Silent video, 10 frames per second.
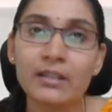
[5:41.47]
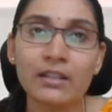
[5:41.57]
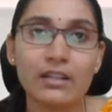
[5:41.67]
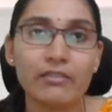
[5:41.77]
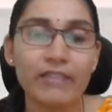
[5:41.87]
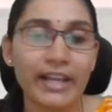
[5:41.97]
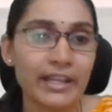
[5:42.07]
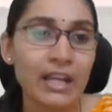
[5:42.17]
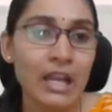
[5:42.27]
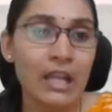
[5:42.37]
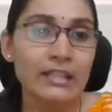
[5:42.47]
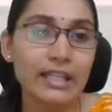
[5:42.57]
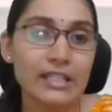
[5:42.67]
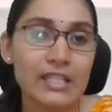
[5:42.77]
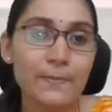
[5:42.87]
viral,
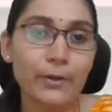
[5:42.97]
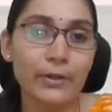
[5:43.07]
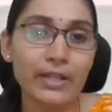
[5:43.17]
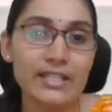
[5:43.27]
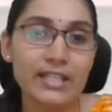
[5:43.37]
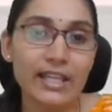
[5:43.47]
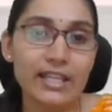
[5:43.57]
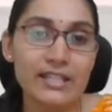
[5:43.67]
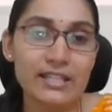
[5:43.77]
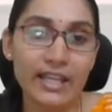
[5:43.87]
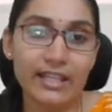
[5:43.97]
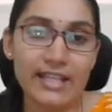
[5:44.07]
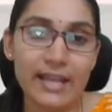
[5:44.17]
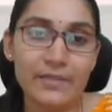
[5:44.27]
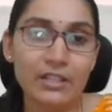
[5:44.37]
that is protest against
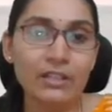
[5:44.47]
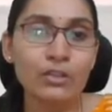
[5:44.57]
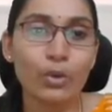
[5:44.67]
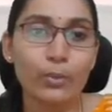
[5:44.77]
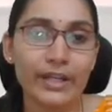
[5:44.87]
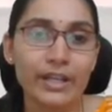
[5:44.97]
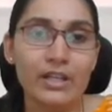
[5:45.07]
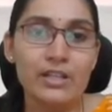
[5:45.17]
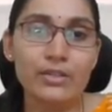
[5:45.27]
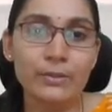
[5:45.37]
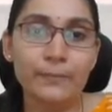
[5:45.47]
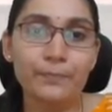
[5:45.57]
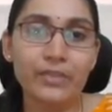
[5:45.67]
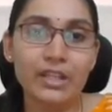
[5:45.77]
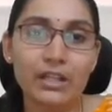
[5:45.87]
exams in COVID.
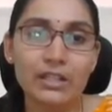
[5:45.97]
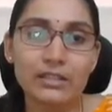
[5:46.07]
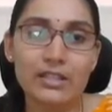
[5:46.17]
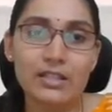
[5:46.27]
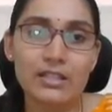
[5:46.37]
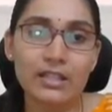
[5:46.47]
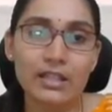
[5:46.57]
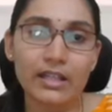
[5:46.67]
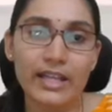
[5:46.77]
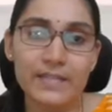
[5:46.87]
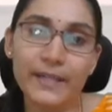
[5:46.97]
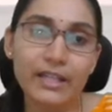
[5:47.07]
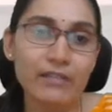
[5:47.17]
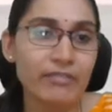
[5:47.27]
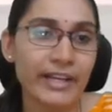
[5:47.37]
So this has
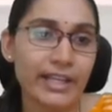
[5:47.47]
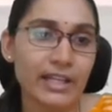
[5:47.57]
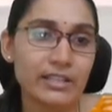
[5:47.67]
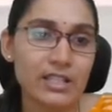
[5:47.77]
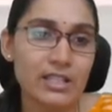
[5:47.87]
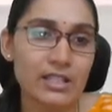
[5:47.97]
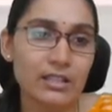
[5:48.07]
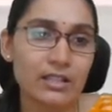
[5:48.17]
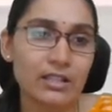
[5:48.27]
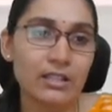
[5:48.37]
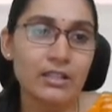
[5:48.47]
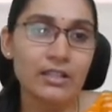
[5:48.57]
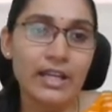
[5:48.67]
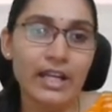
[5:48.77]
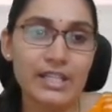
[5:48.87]
become viral. This
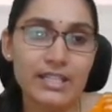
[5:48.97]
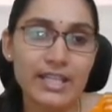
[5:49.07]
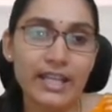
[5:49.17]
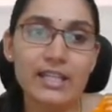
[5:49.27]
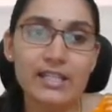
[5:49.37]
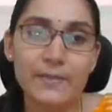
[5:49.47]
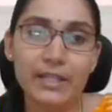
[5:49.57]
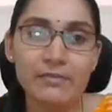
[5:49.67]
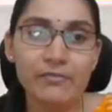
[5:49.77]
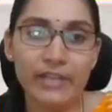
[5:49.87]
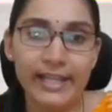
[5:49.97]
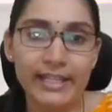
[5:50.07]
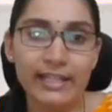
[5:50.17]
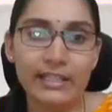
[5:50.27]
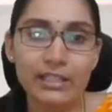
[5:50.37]
hashtag has become
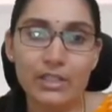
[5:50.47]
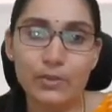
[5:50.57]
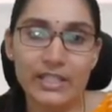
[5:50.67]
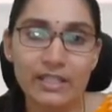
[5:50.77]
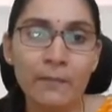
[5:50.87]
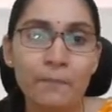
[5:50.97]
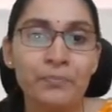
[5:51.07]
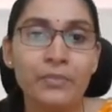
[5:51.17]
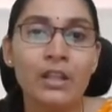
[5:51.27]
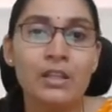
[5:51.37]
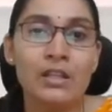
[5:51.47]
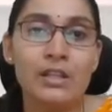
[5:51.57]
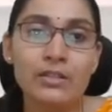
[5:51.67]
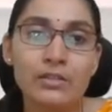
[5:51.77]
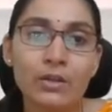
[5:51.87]
viral in the Twitter.
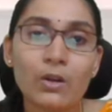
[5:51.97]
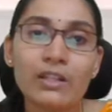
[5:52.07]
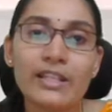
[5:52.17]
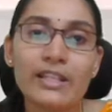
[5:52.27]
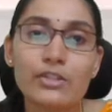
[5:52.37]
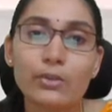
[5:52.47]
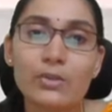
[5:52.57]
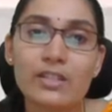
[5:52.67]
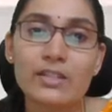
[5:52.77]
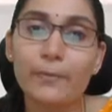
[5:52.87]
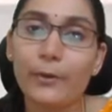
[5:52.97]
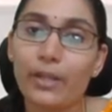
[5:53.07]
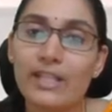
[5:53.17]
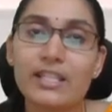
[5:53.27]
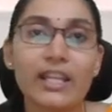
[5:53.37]
So all these shows the
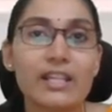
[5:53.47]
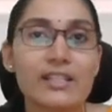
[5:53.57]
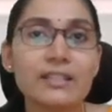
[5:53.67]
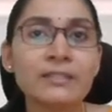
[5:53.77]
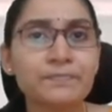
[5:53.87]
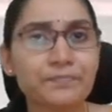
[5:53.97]
protest against the